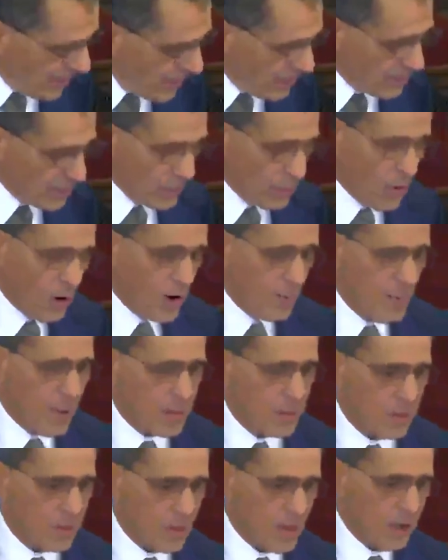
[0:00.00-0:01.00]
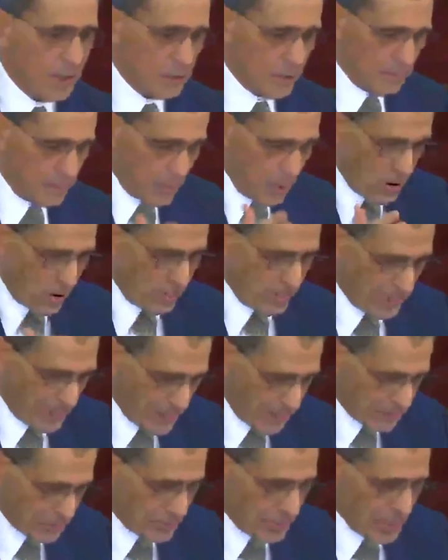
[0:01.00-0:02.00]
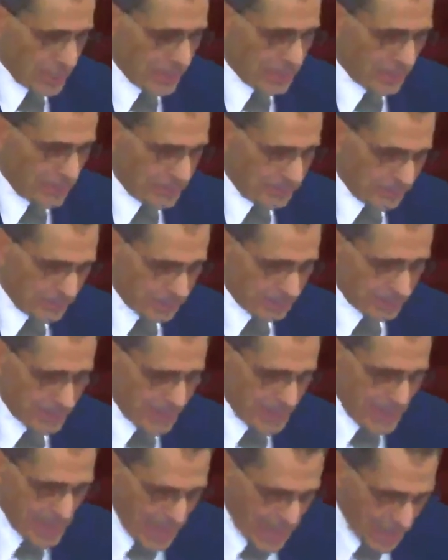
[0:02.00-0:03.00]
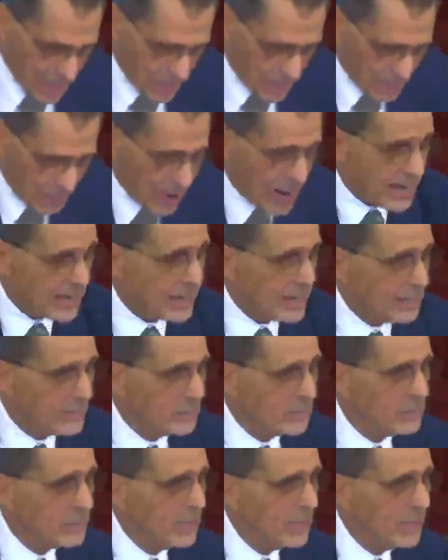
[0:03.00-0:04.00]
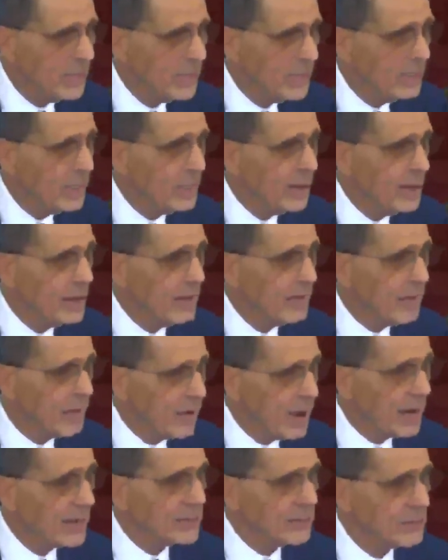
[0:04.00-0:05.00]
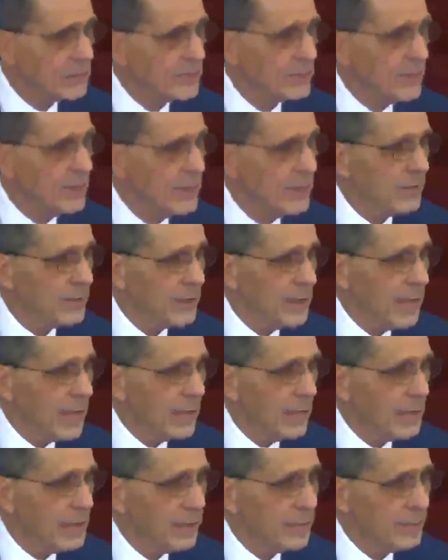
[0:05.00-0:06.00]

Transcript: And the Lord must have thought it was important because He had her write this for us. Okay?